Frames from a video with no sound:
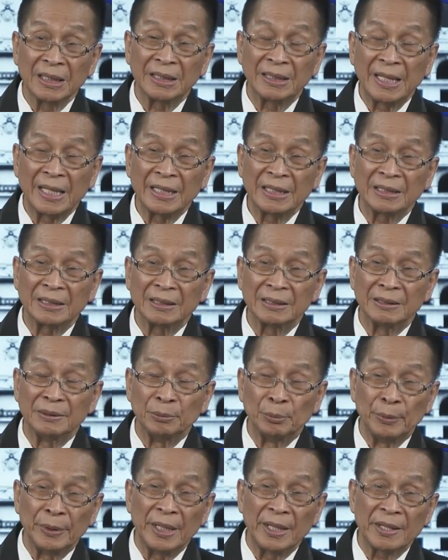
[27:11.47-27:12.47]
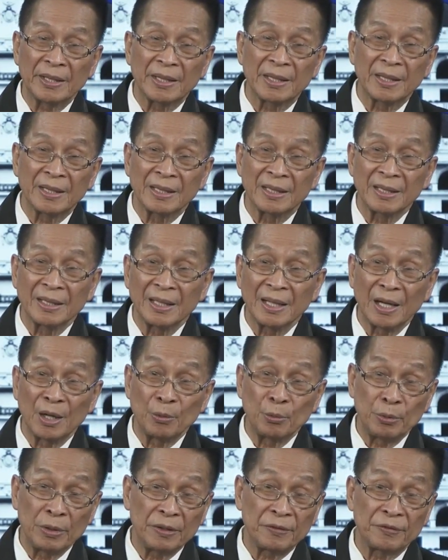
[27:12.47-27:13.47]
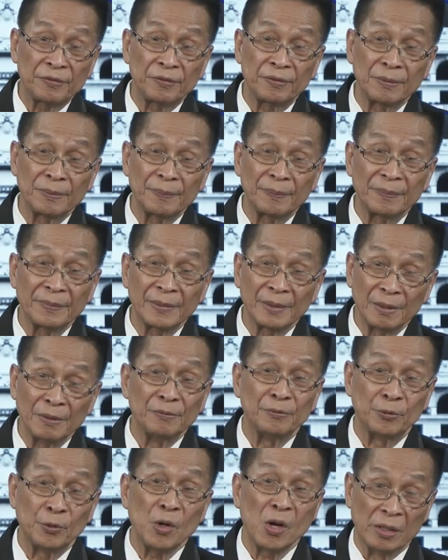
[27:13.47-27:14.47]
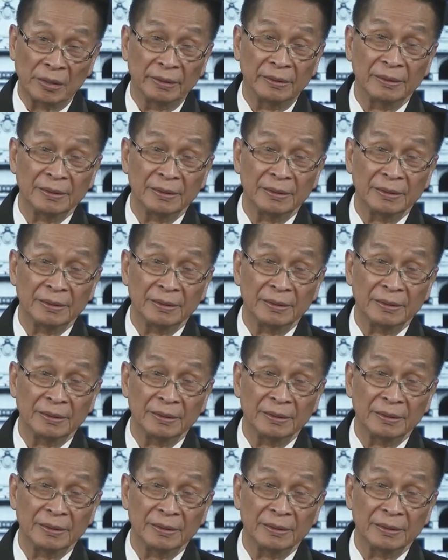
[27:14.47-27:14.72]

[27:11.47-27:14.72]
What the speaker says: tainted with a whiff of fraud